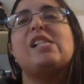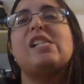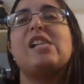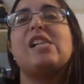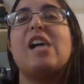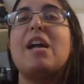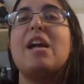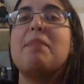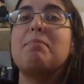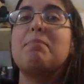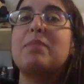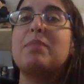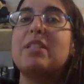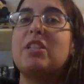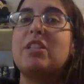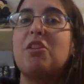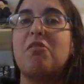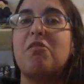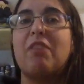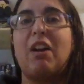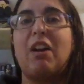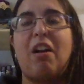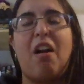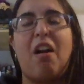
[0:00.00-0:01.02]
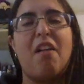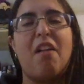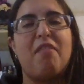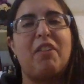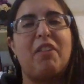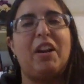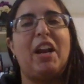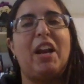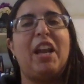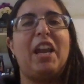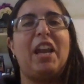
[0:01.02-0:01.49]
I'm still
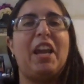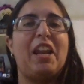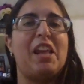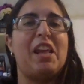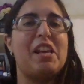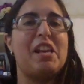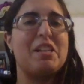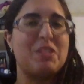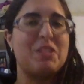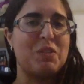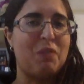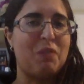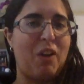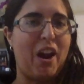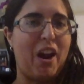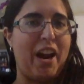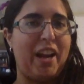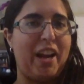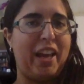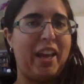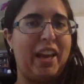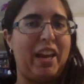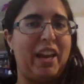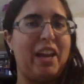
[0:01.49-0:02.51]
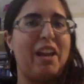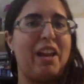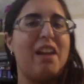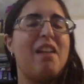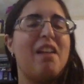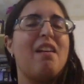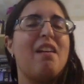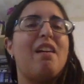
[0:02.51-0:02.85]
recovering. It is Friday.